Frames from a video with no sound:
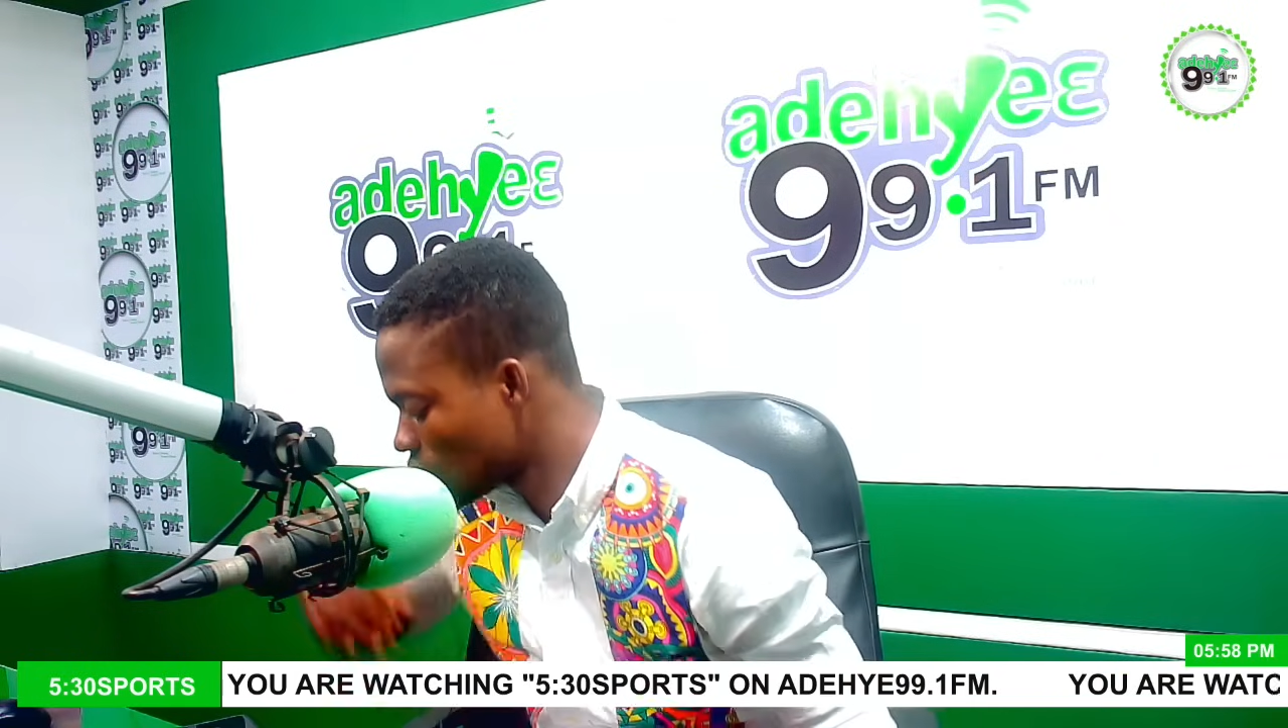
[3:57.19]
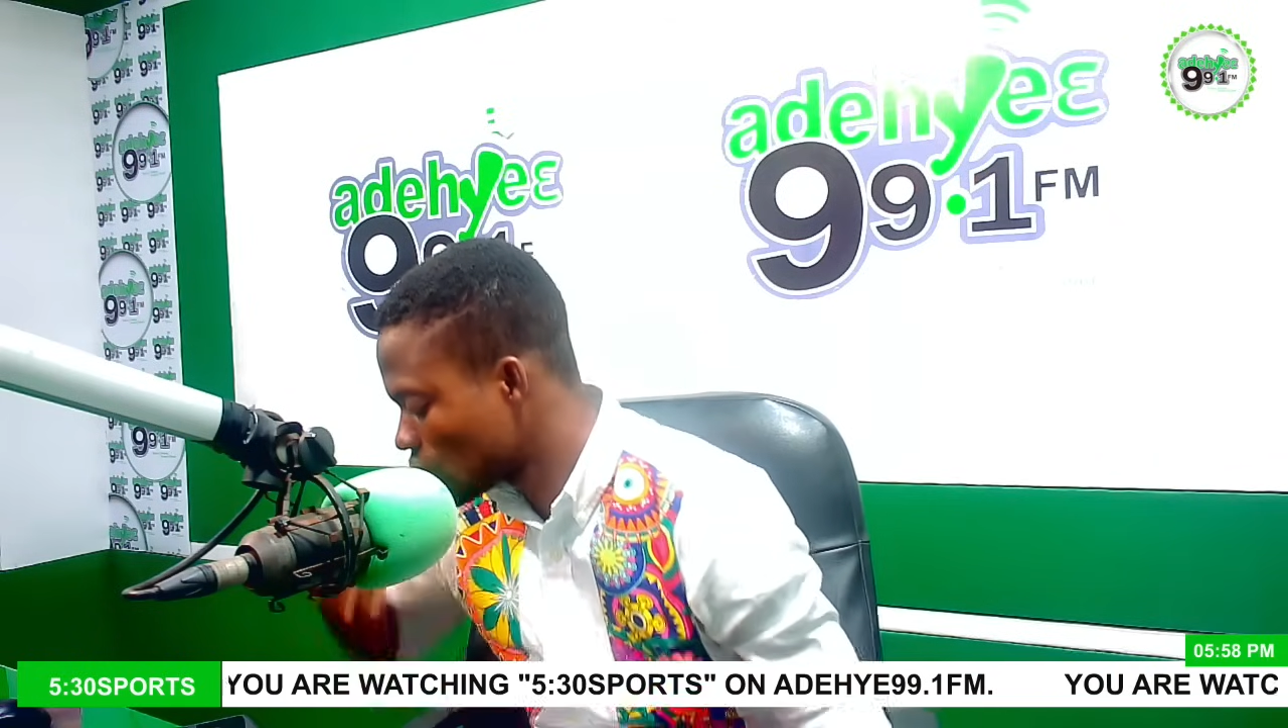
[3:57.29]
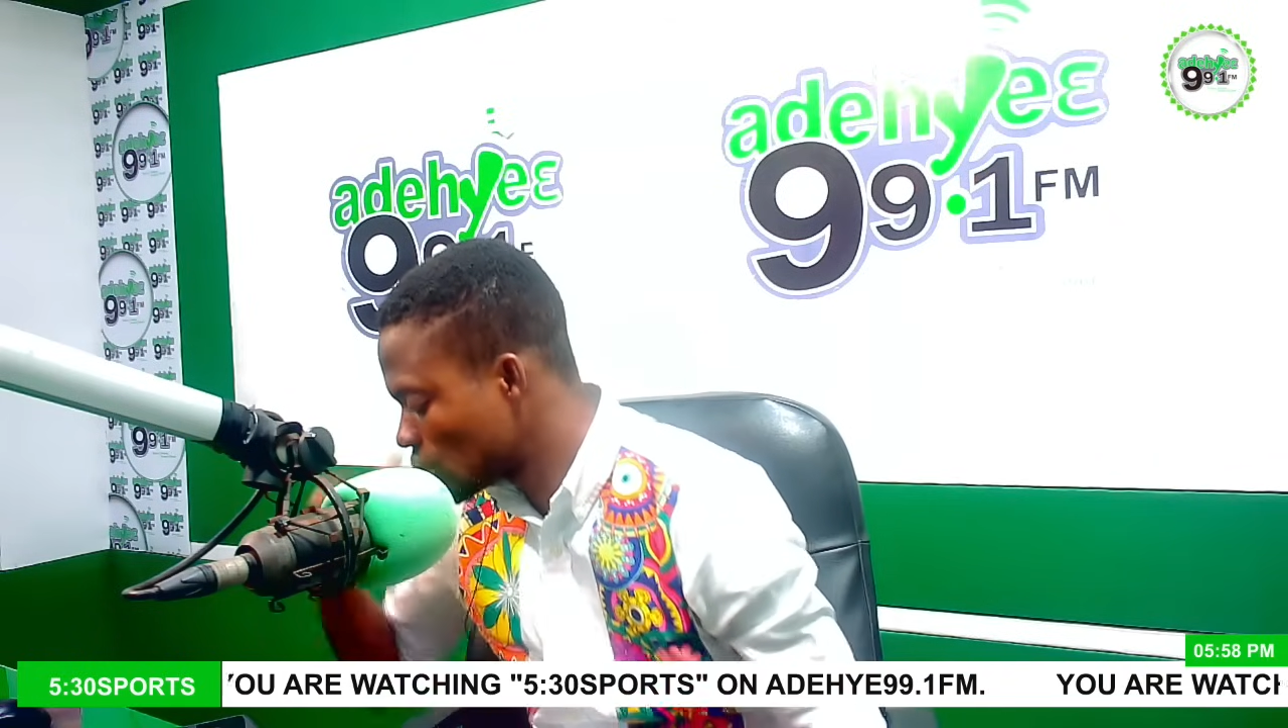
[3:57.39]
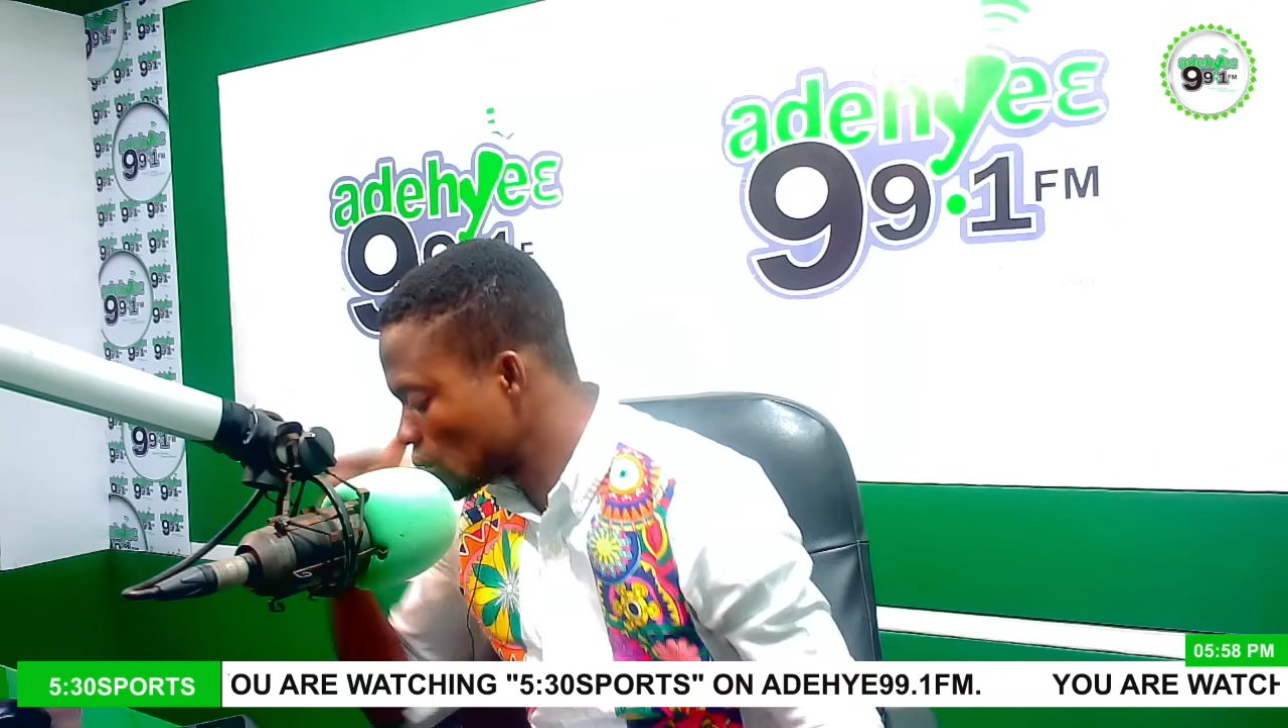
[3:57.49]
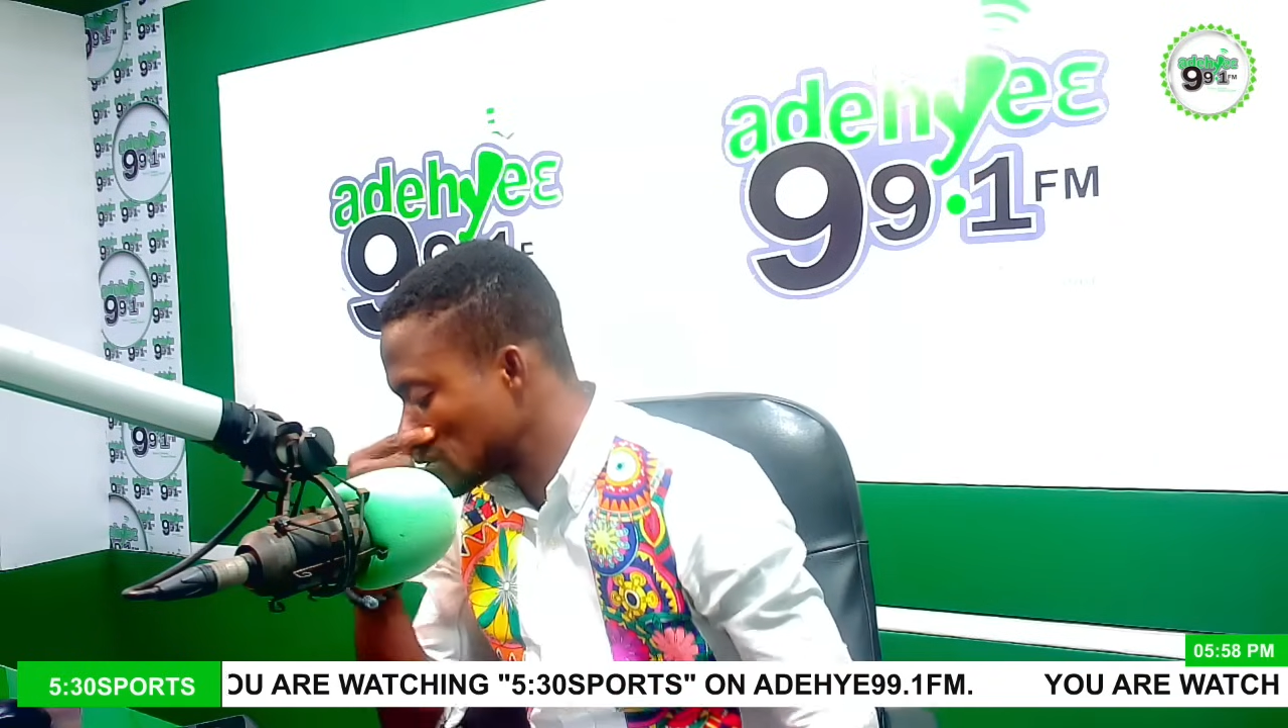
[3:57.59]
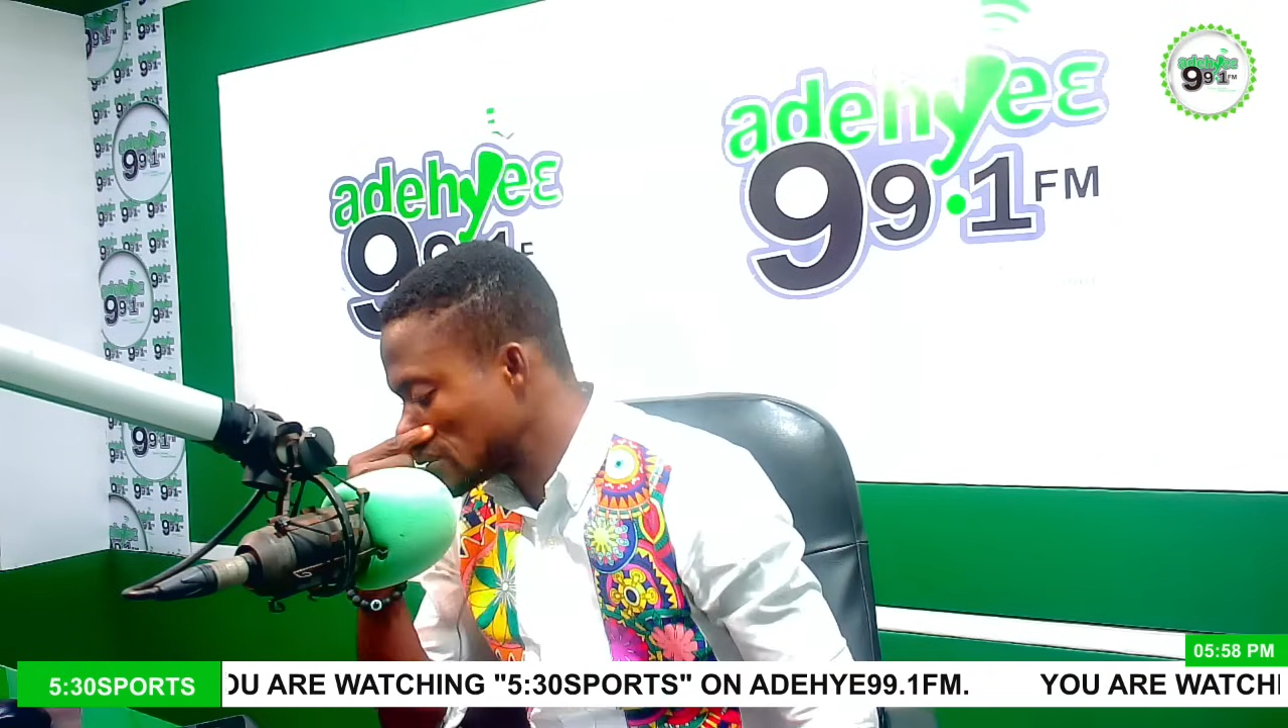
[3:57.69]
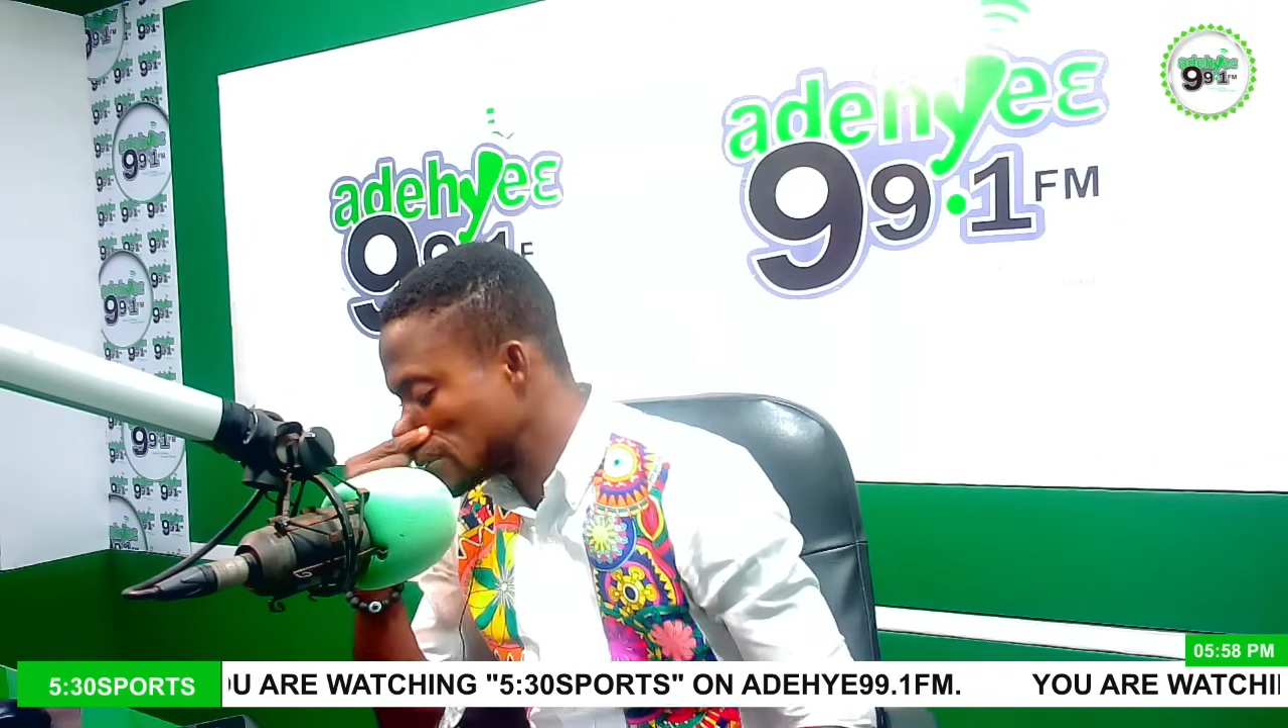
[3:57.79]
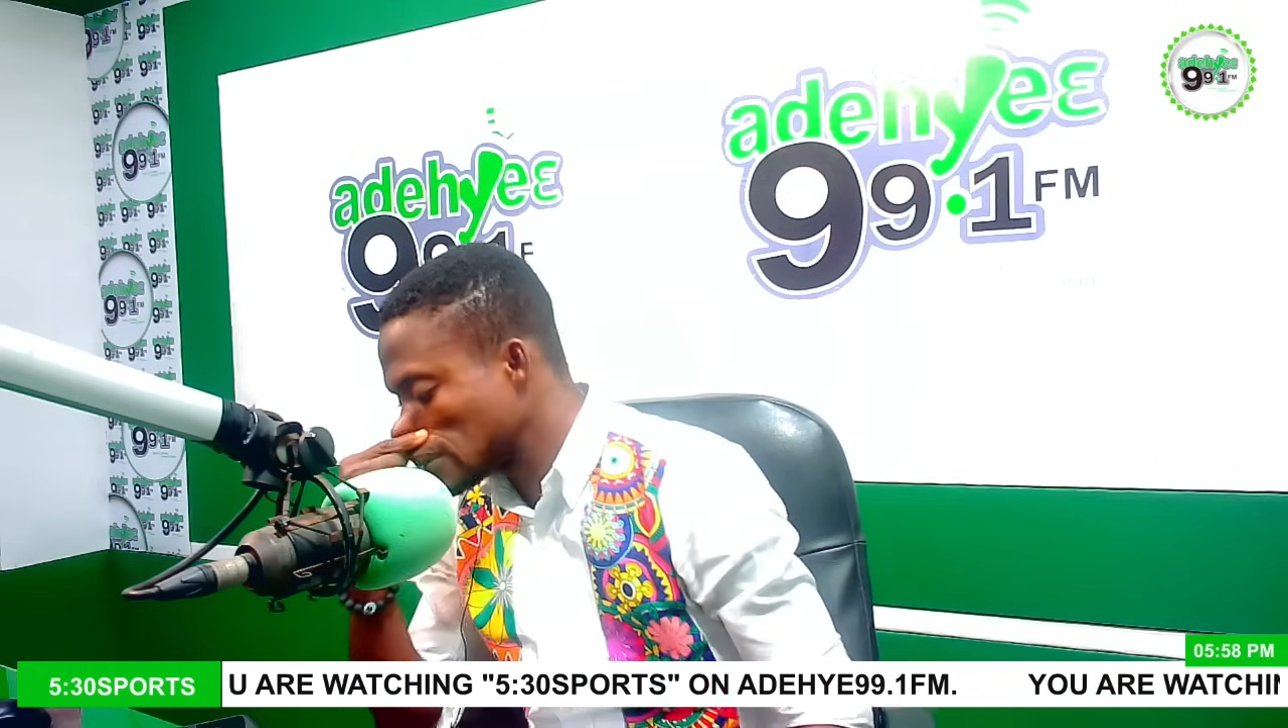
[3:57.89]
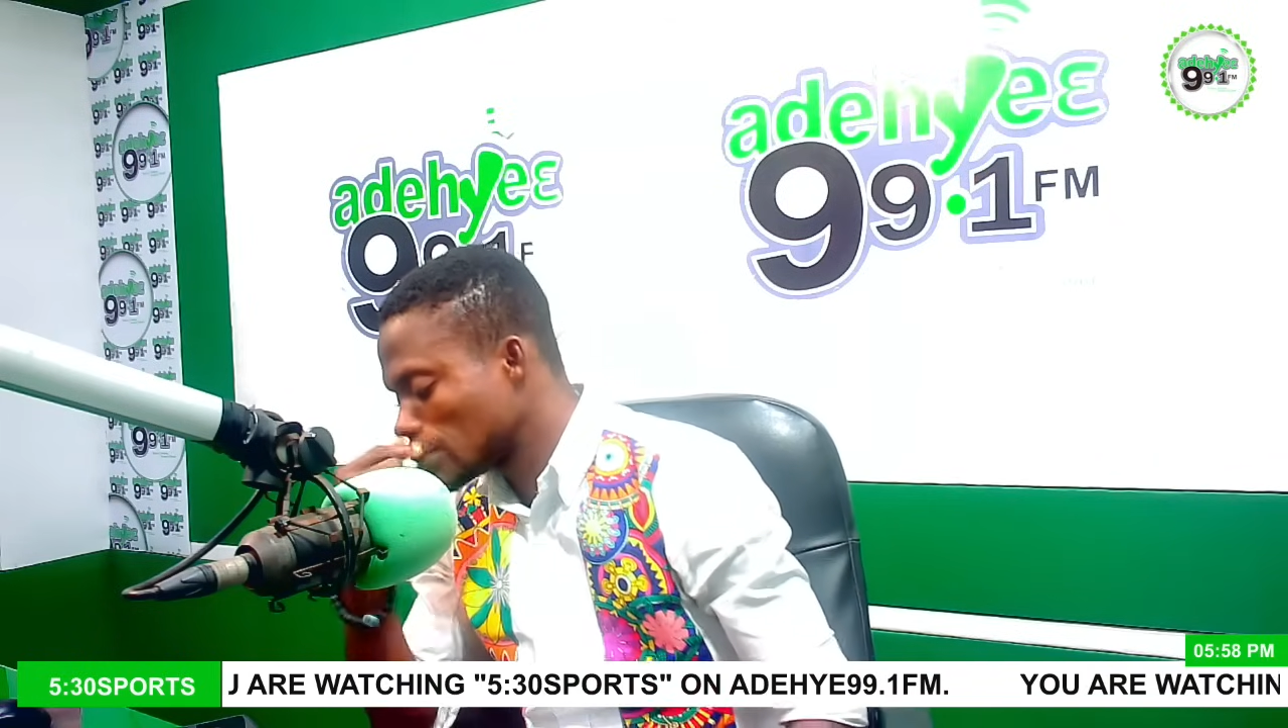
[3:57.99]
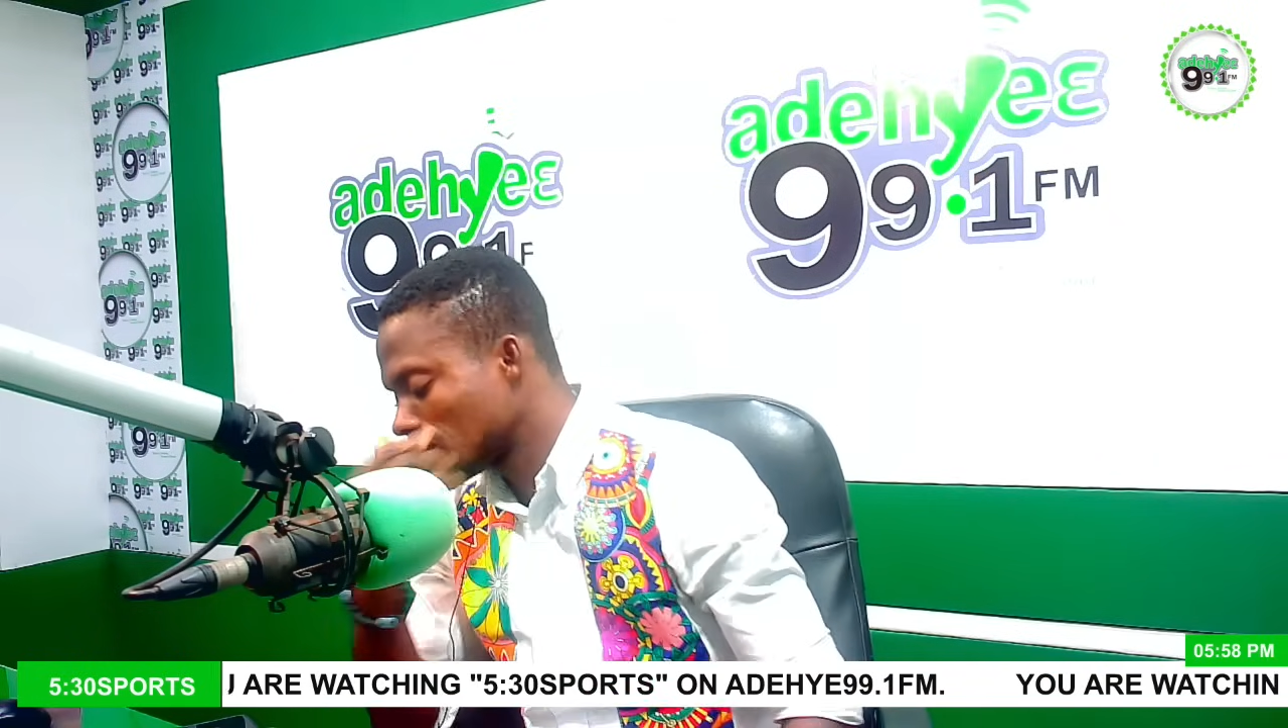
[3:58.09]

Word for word: yet not set 2